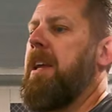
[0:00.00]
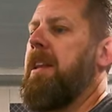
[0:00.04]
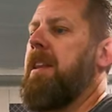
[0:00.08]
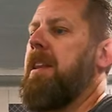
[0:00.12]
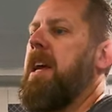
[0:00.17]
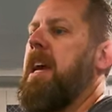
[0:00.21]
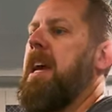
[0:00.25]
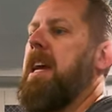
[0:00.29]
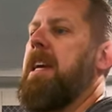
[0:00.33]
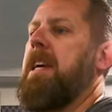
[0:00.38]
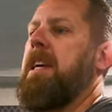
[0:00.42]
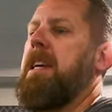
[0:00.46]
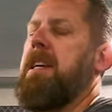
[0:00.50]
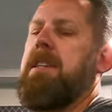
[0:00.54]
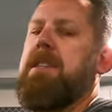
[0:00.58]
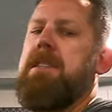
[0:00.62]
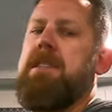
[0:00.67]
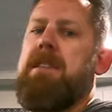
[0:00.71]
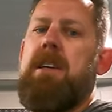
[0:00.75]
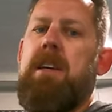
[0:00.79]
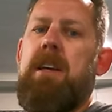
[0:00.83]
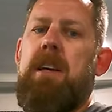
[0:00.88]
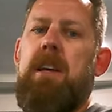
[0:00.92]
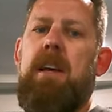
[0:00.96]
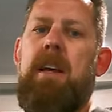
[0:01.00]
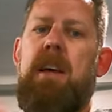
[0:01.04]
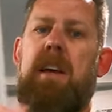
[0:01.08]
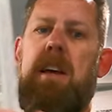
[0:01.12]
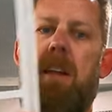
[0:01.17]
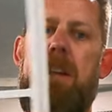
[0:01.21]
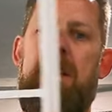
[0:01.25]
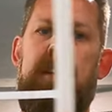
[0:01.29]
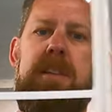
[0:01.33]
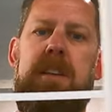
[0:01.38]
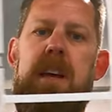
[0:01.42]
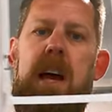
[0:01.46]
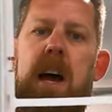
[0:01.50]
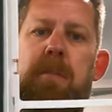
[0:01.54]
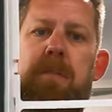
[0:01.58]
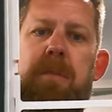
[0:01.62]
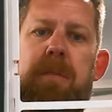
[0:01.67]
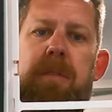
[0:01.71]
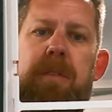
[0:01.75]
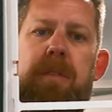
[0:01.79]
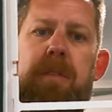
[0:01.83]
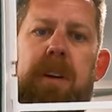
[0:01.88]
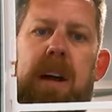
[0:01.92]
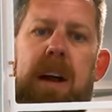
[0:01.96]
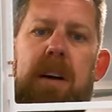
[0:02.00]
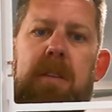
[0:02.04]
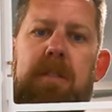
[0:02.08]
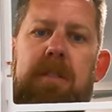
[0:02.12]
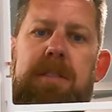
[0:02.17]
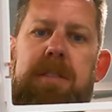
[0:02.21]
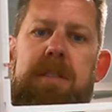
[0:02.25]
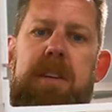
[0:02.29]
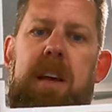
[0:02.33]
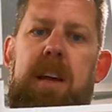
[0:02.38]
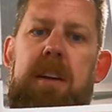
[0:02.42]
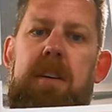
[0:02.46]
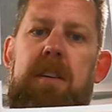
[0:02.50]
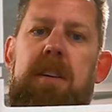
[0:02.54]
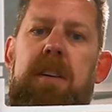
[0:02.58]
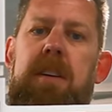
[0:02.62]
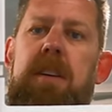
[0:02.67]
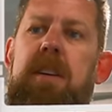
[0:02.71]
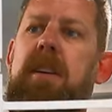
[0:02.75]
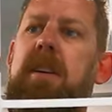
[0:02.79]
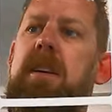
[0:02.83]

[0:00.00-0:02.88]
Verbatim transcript: and that hits the top of your outside